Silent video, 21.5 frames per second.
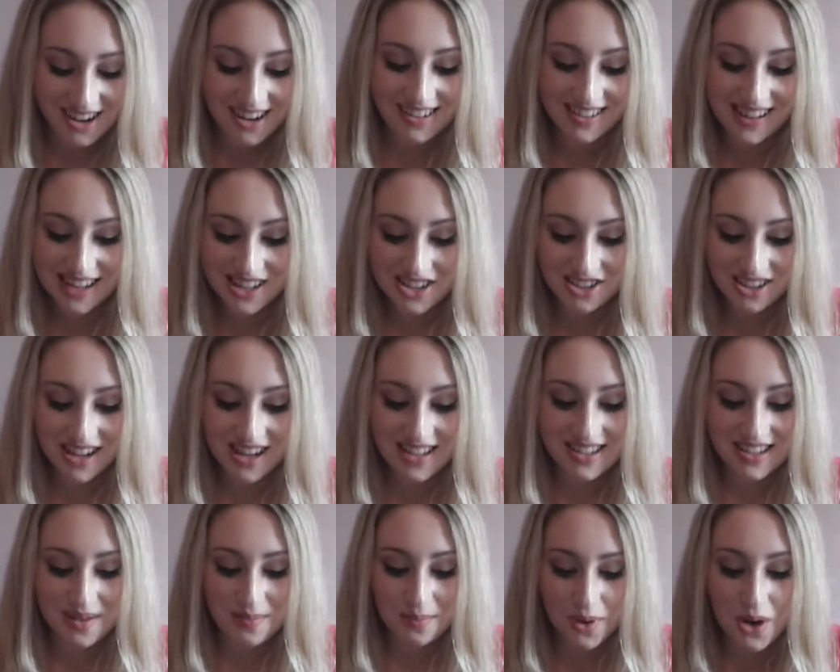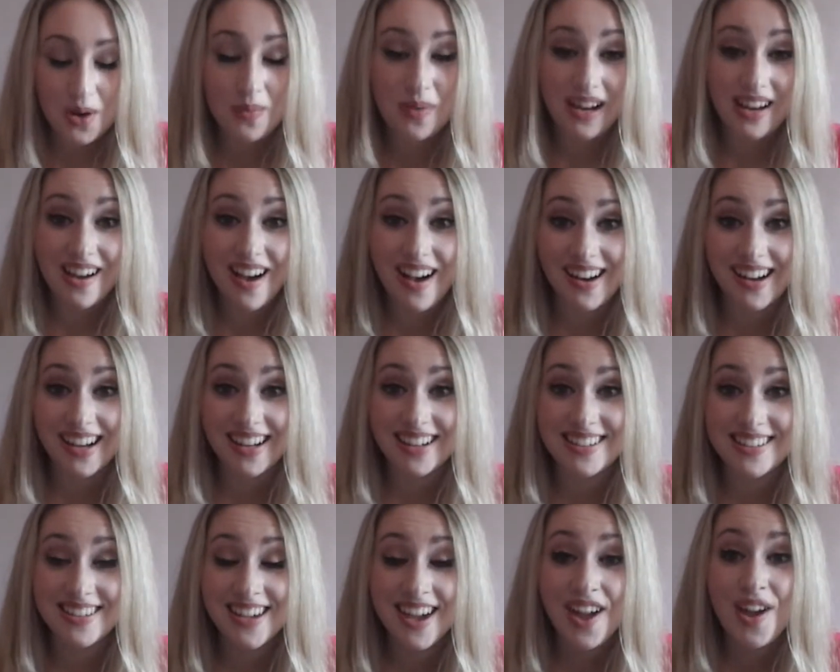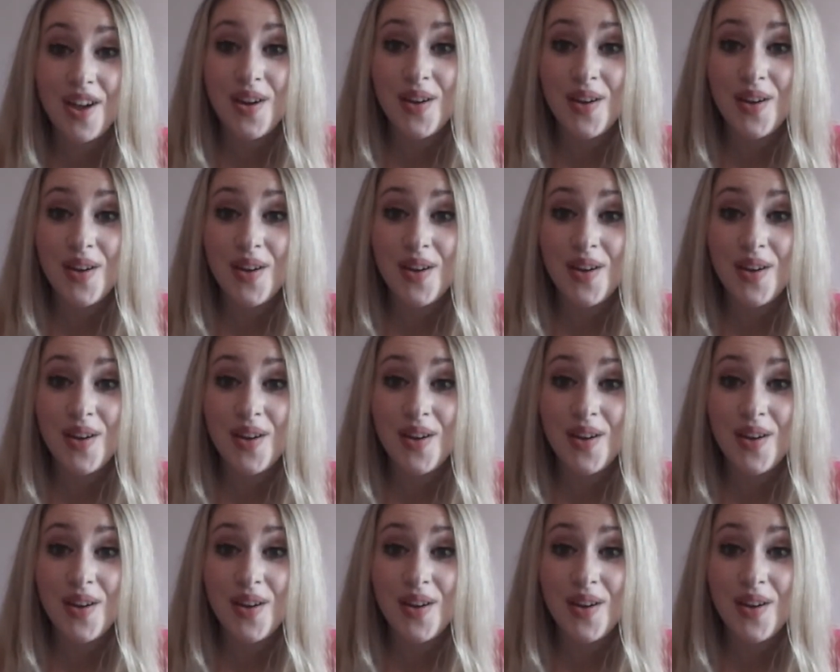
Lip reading: electrolytes, and probiotics.